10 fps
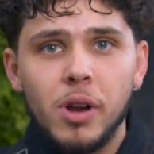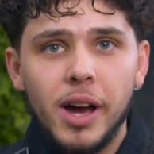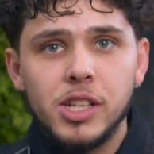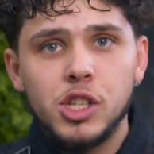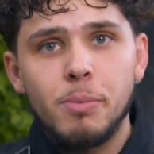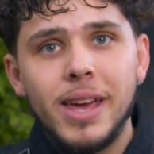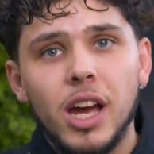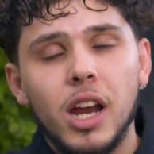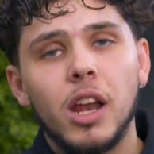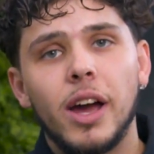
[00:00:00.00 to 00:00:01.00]
light to make
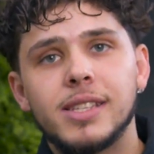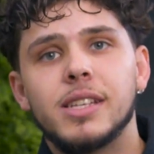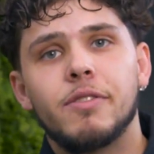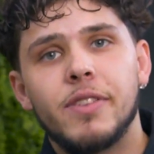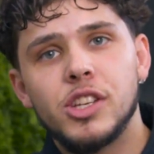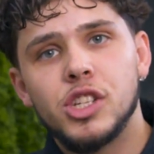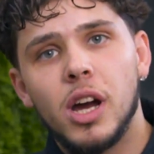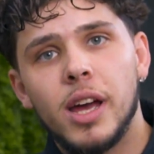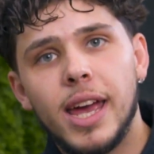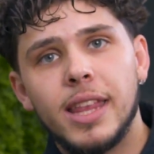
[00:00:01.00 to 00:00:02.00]
a lighting
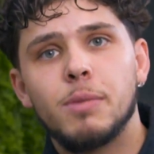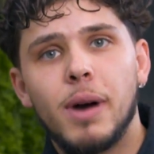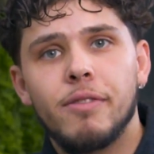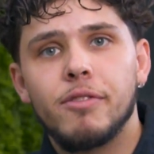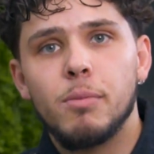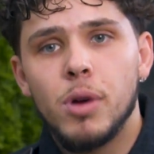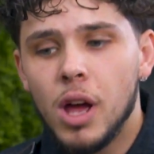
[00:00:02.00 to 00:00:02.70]
feature in the bathroom.